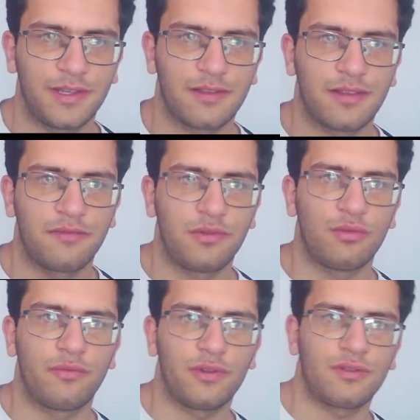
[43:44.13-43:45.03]
Yes, if
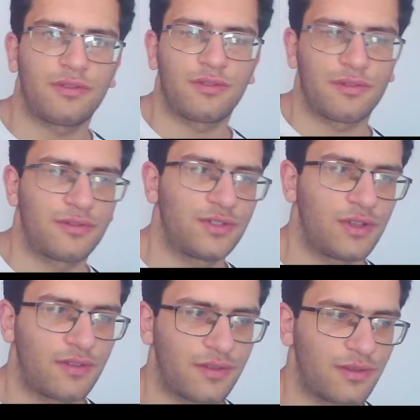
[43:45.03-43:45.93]
you want,
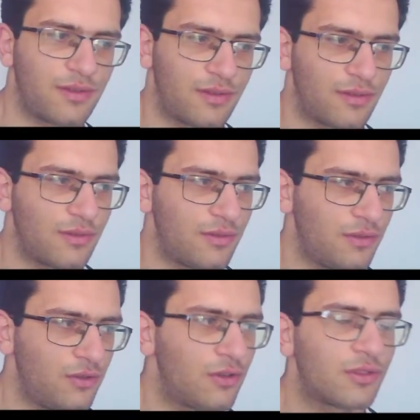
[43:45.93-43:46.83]
just,
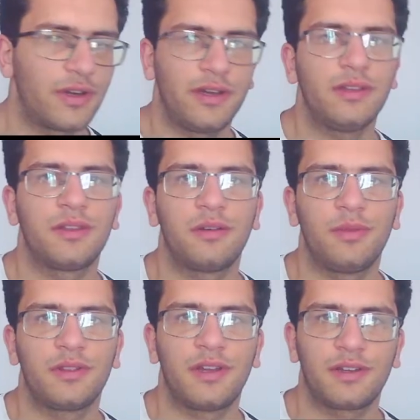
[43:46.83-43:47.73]
try a little
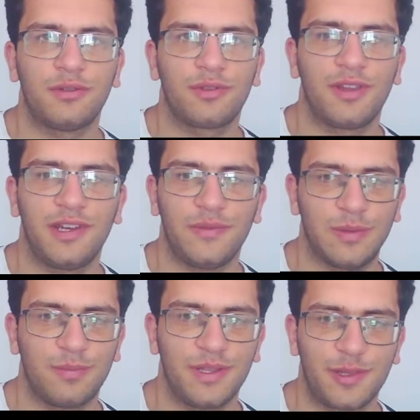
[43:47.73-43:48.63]
bit hard, you can
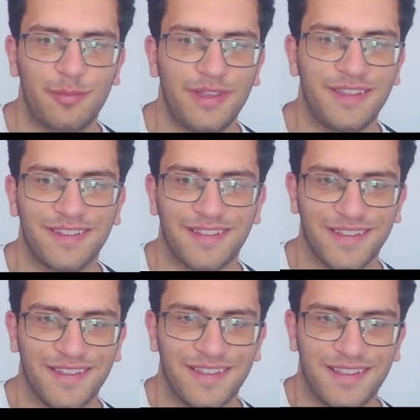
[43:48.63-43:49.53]
even beat me.
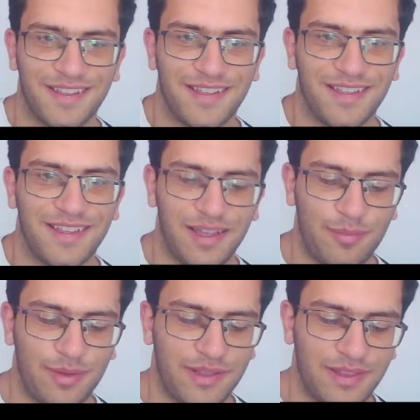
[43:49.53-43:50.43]

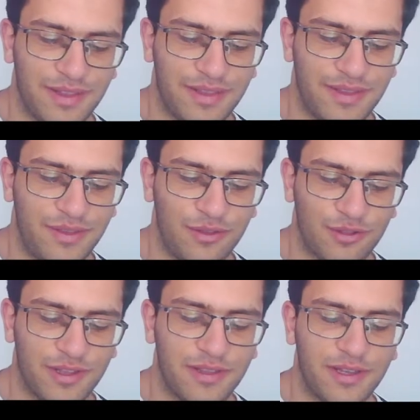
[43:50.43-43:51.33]
I bet that's
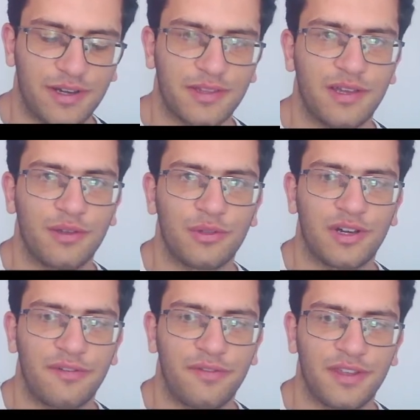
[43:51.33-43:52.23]
not that hard how
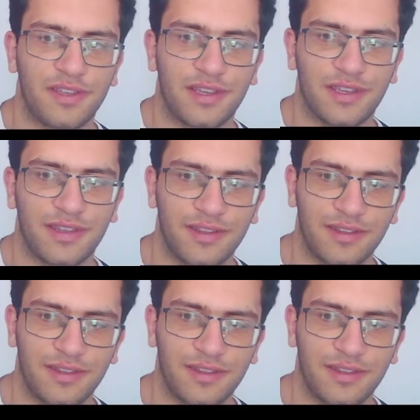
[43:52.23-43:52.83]
you are thinking.